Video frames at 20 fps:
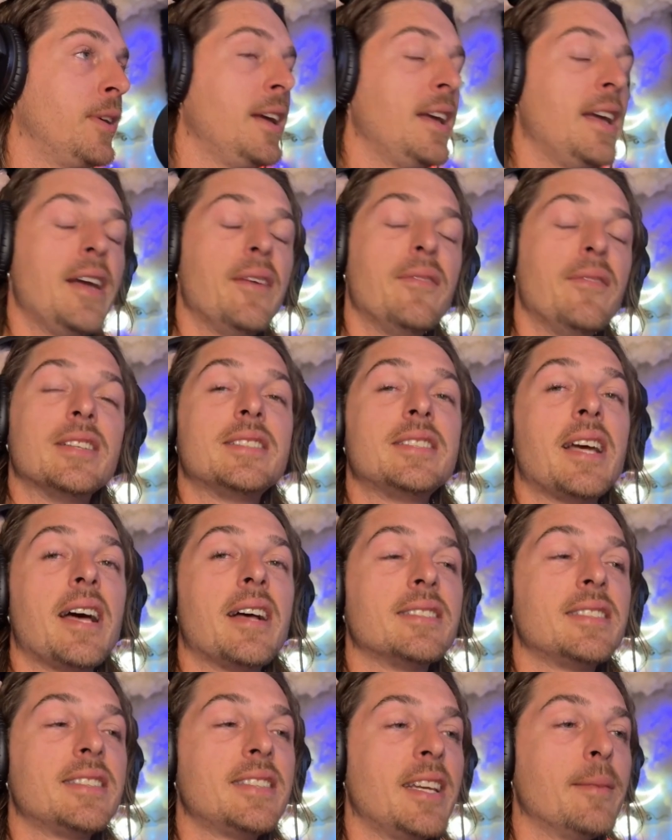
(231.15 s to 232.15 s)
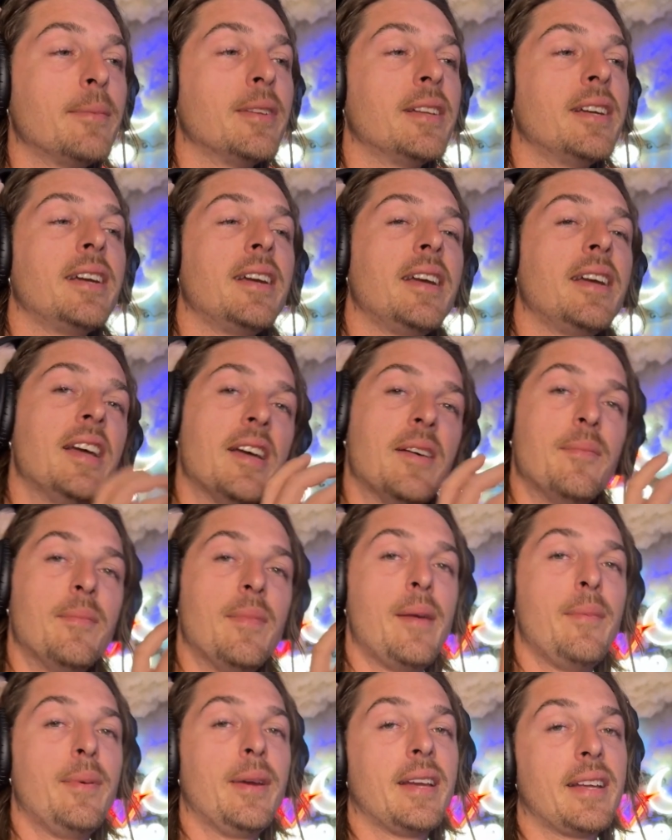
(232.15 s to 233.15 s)
If it sounds sibilant,
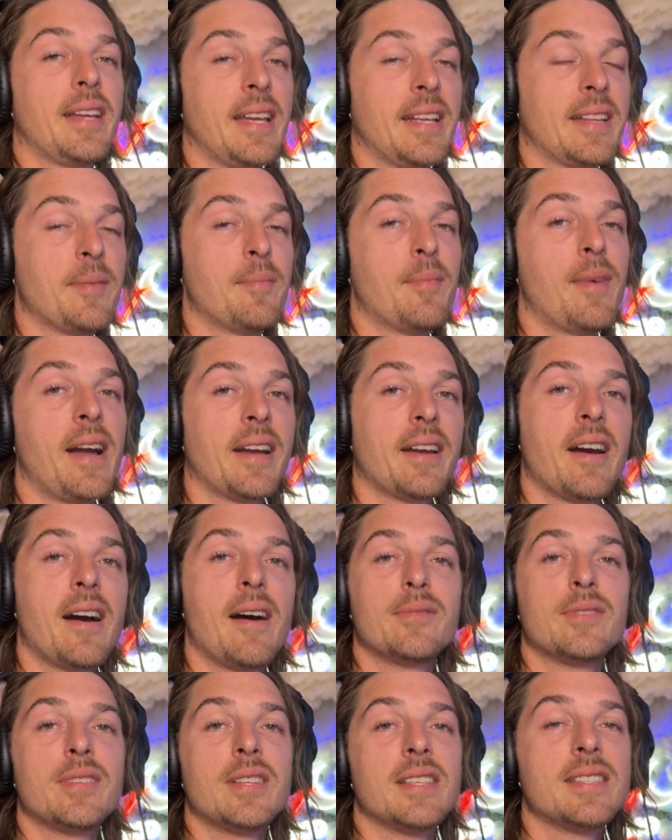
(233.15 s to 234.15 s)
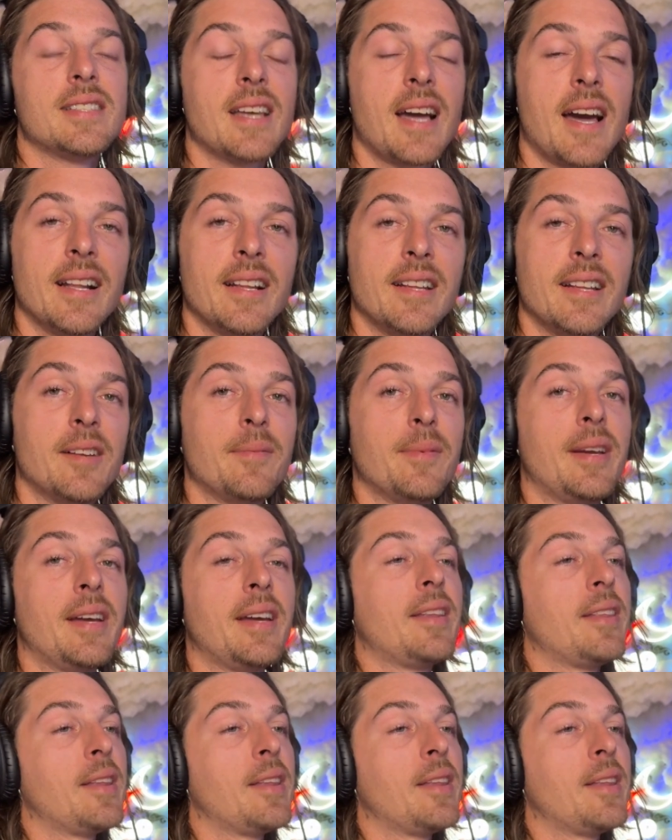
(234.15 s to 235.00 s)
maybe get the mic off to the side a little bit.